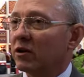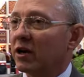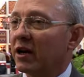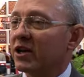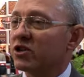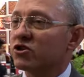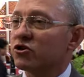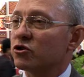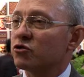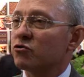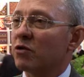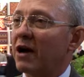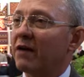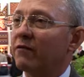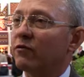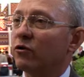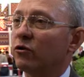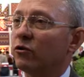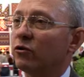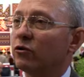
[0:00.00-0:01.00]
leisure
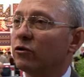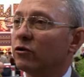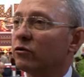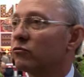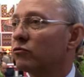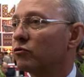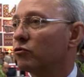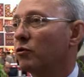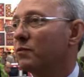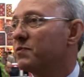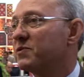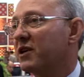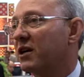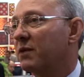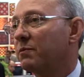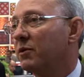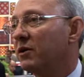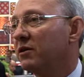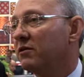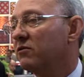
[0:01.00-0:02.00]
traveler, group
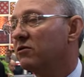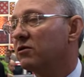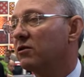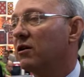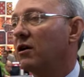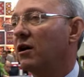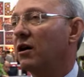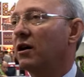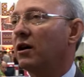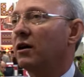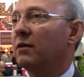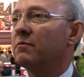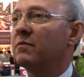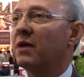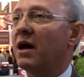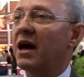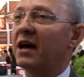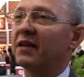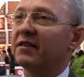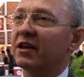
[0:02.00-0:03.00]
segment,
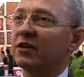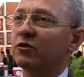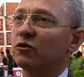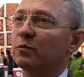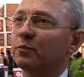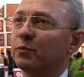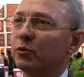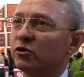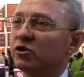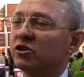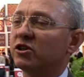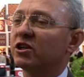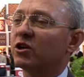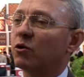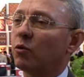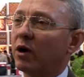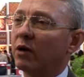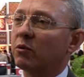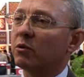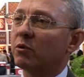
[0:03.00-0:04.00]
and then the boutique
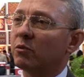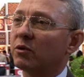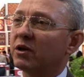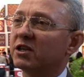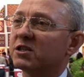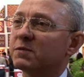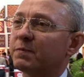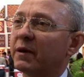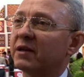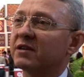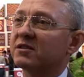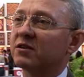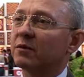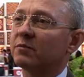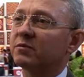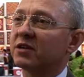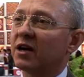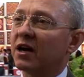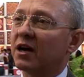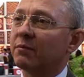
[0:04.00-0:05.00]
where we really spend
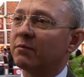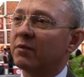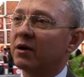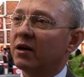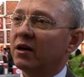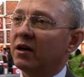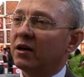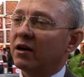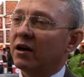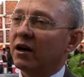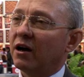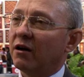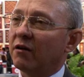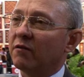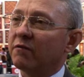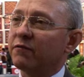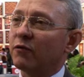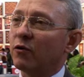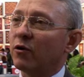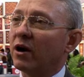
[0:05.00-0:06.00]
some time
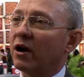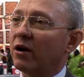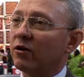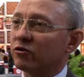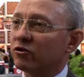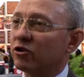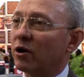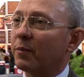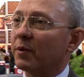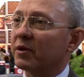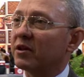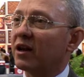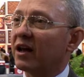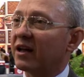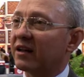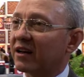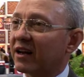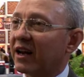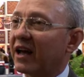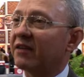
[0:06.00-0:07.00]
for our
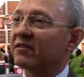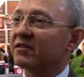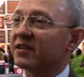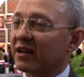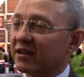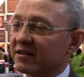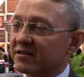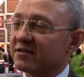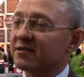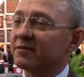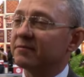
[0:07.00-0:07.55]
top-of-the-line clientele.